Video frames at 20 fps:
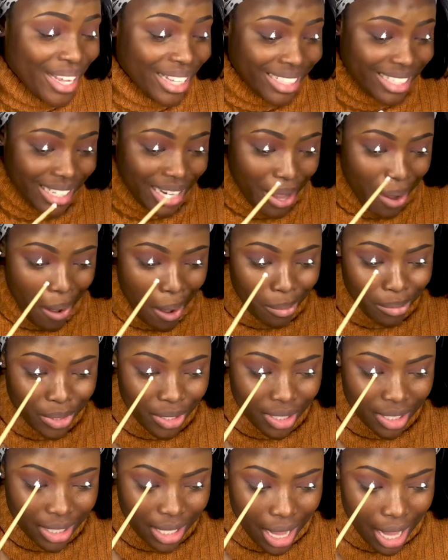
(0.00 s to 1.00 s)
So now I'm
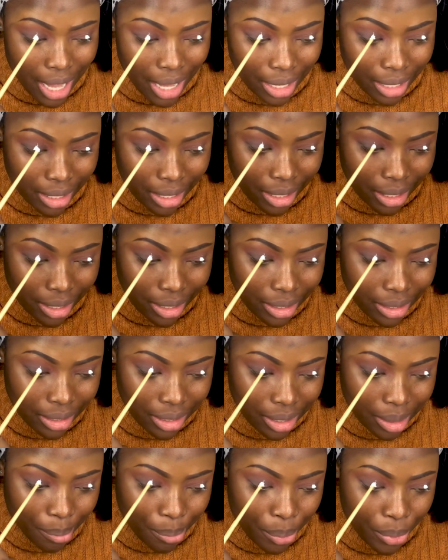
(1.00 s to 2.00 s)
just like
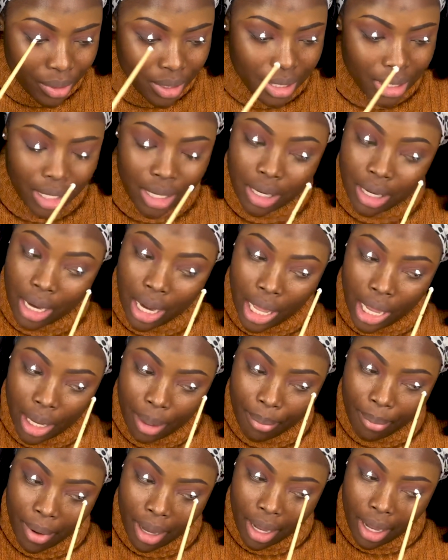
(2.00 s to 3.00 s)
putting like
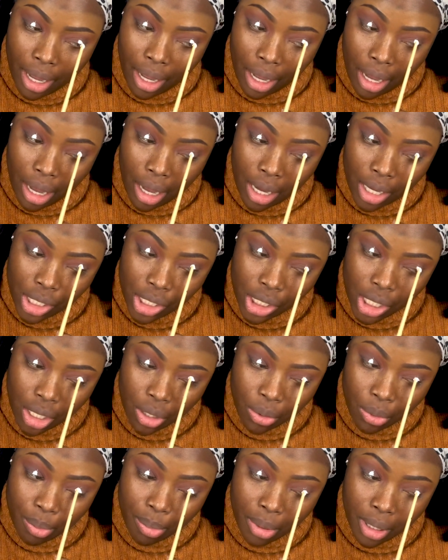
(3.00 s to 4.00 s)
my
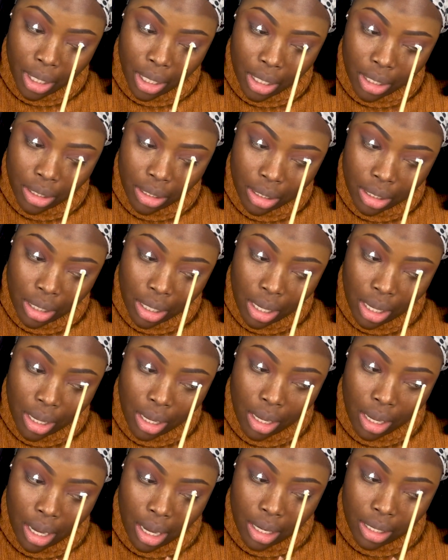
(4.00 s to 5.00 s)
eyeshadow base
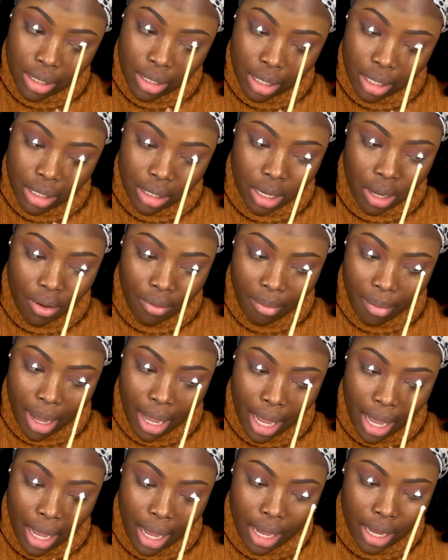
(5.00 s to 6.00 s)
at the center of my
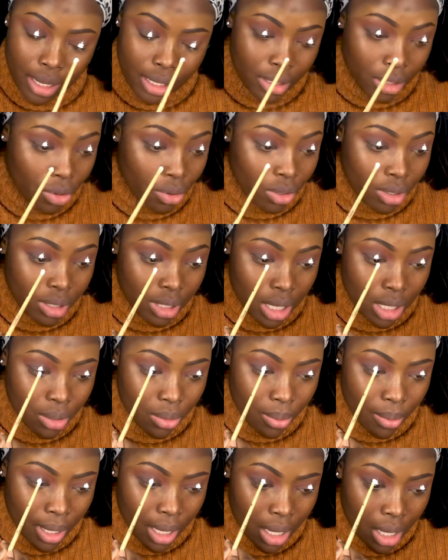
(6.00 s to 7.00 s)
eyes, because that's
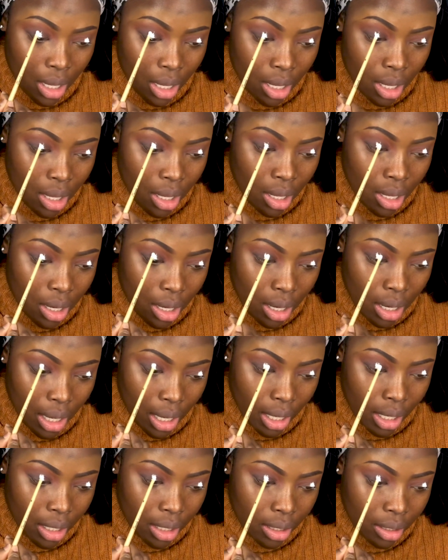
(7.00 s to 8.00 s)
where
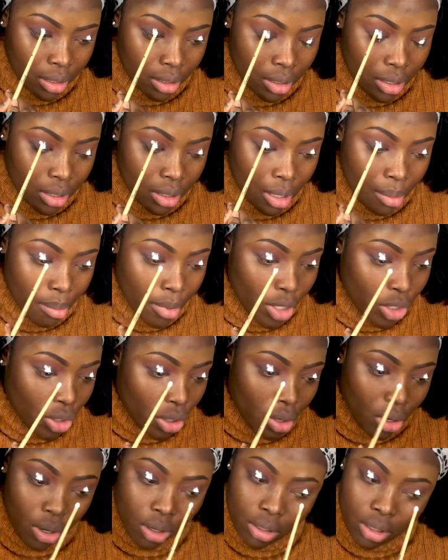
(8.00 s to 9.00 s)
like the major
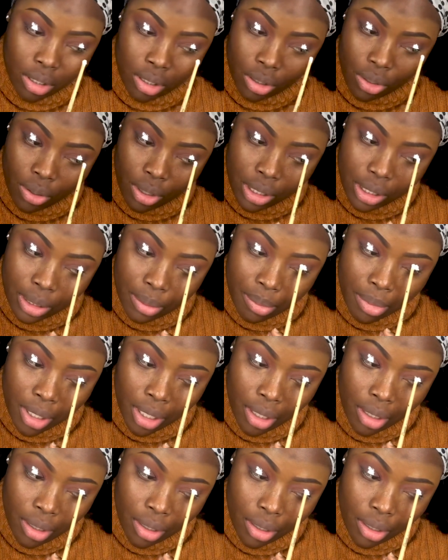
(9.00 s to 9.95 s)
cut is going to be.